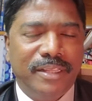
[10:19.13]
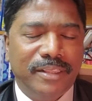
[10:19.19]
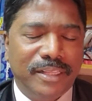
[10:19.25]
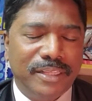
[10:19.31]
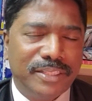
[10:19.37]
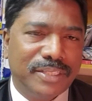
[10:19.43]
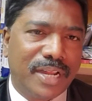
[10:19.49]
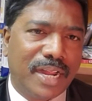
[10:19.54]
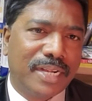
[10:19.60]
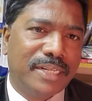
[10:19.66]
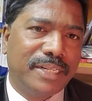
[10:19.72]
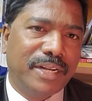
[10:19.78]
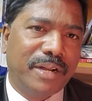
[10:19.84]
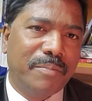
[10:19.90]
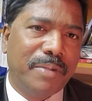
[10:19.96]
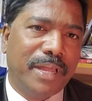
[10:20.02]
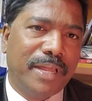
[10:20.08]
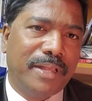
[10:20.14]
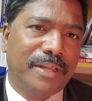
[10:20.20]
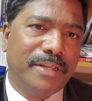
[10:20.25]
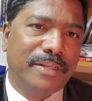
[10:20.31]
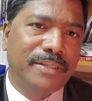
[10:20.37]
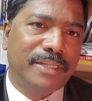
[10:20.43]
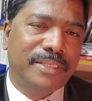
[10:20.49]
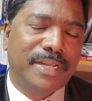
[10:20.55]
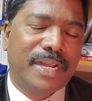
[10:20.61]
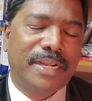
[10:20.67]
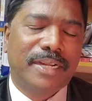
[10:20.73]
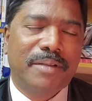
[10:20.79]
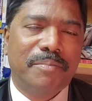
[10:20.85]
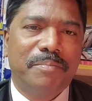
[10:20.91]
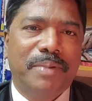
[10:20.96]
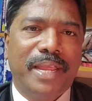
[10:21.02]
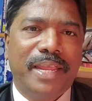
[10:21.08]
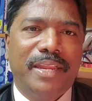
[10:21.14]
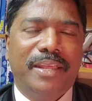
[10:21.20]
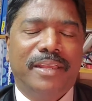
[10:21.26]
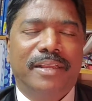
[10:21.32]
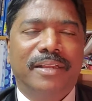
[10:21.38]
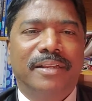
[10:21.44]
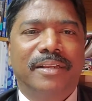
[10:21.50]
they start grumbling. They start complaining.